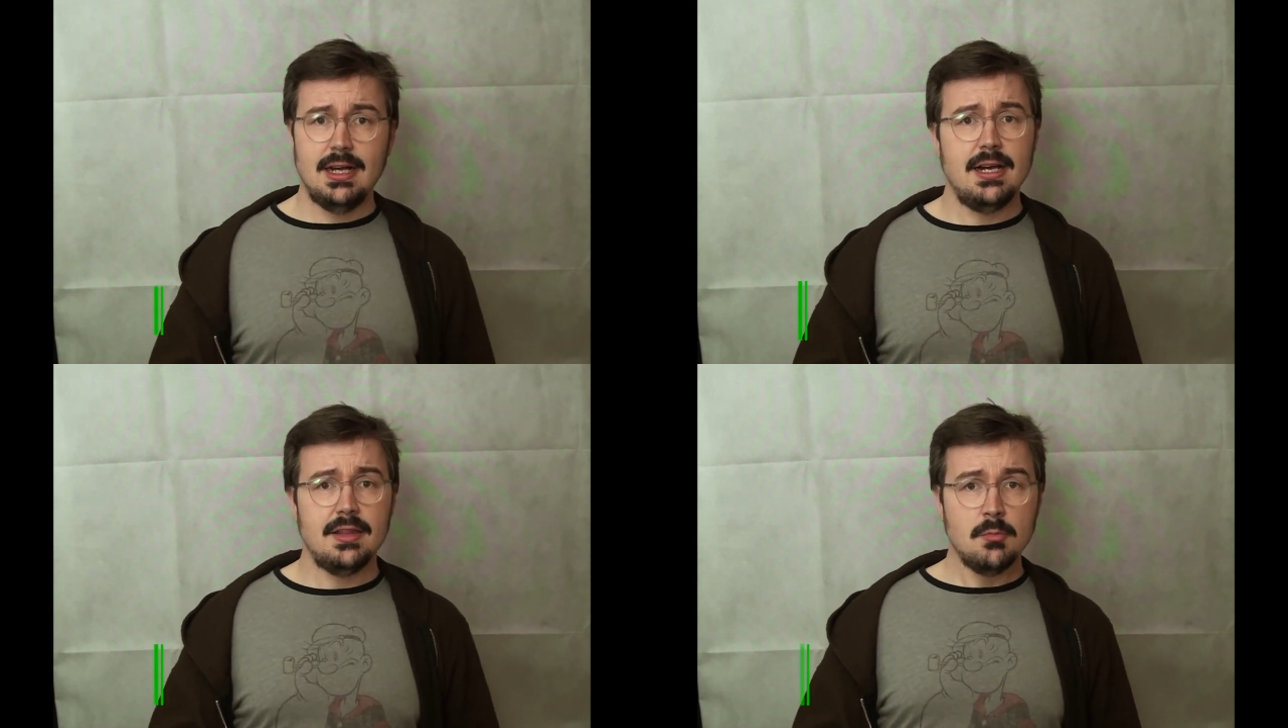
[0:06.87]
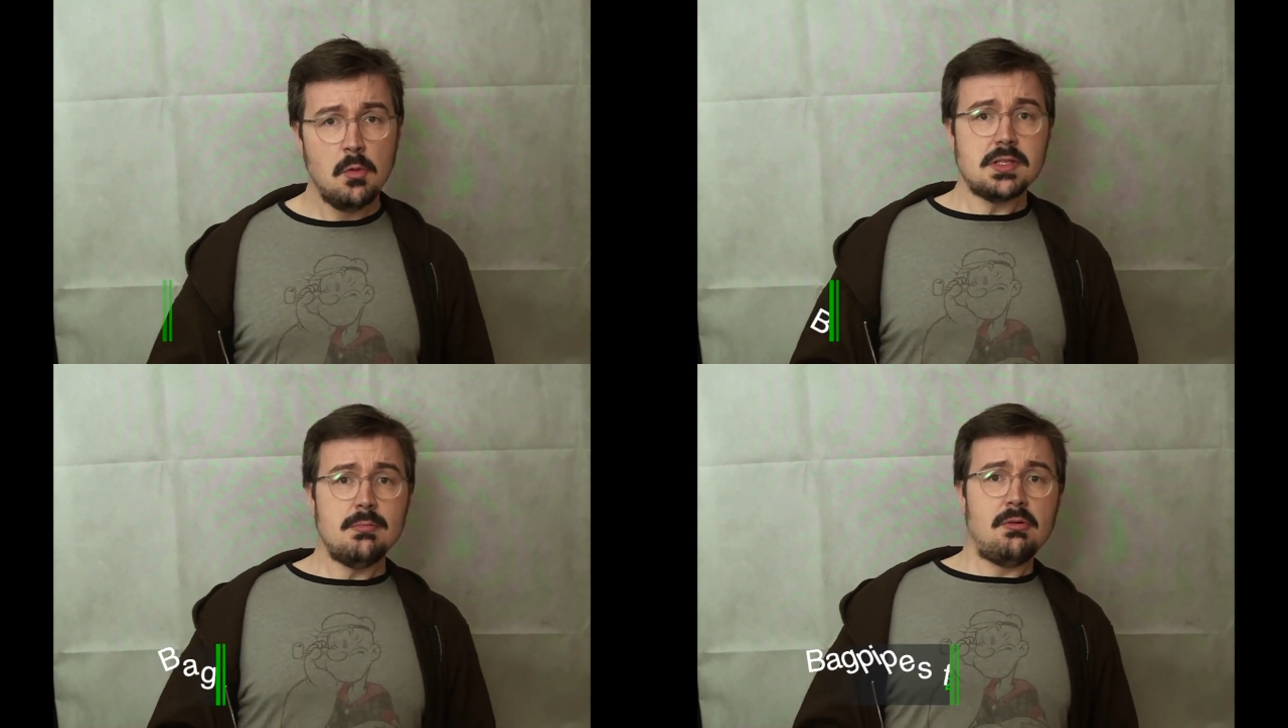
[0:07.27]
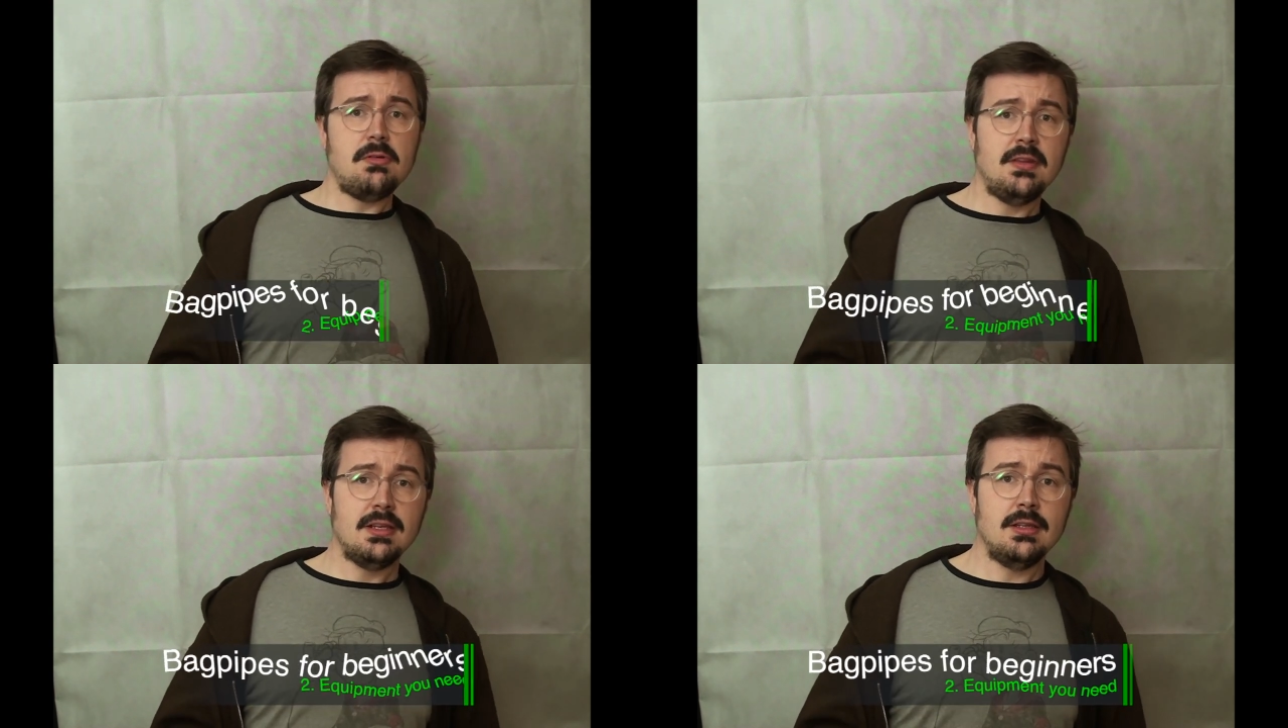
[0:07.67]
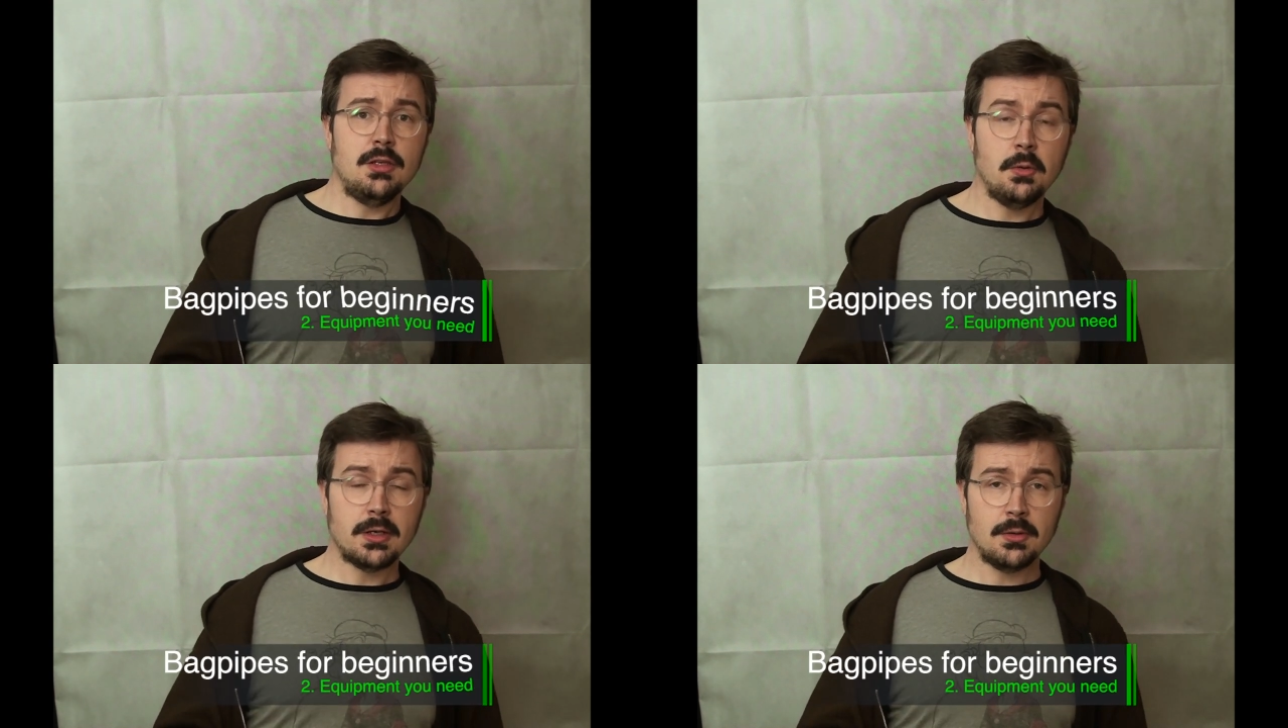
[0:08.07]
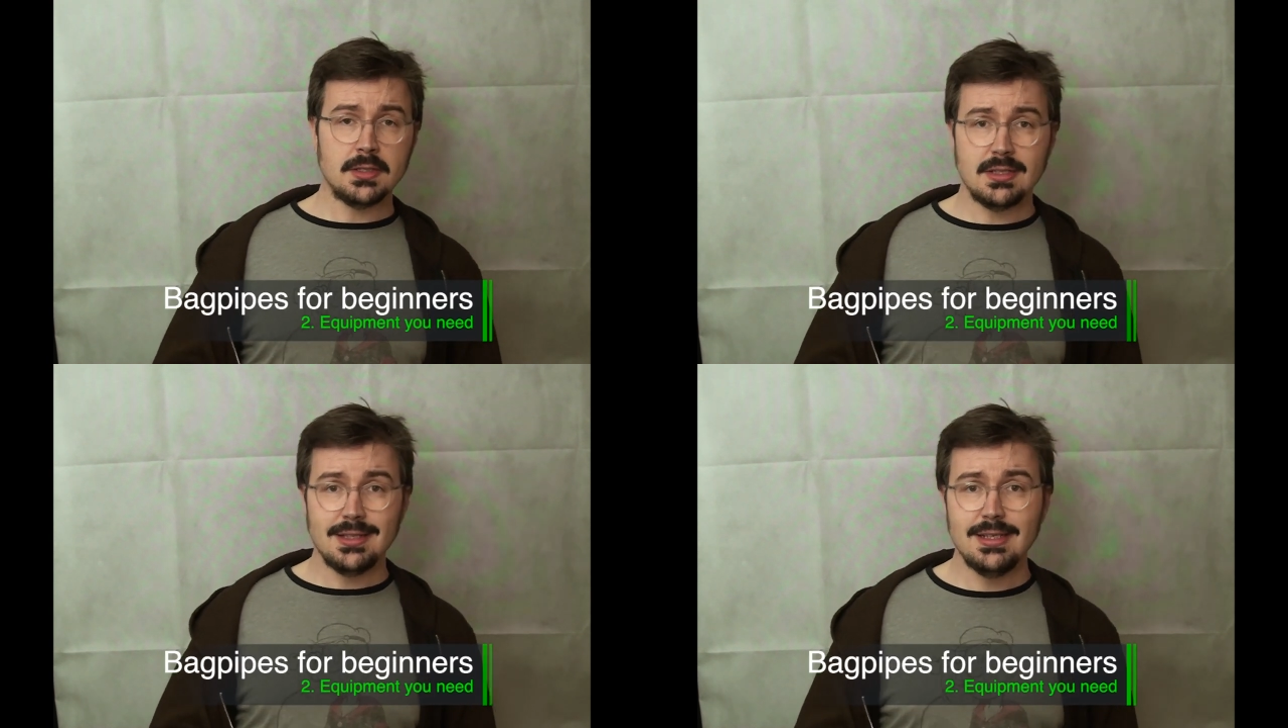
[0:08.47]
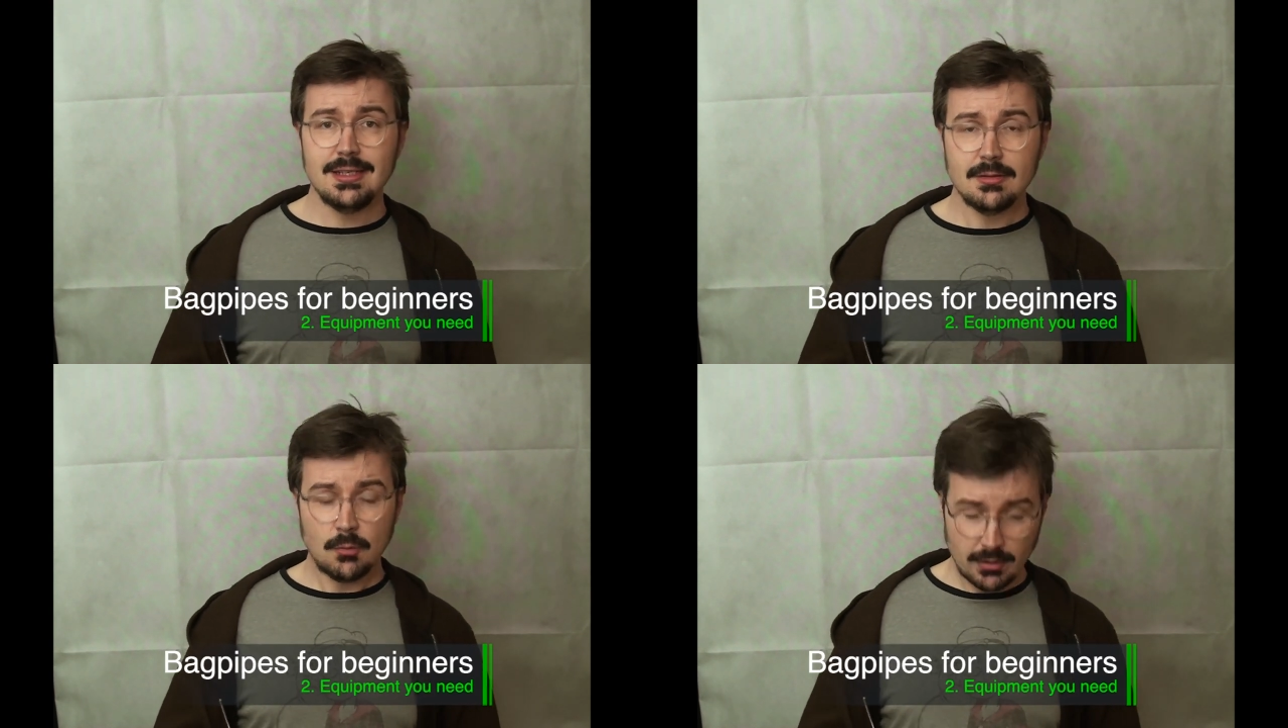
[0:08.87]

The most important thing that you are going to need,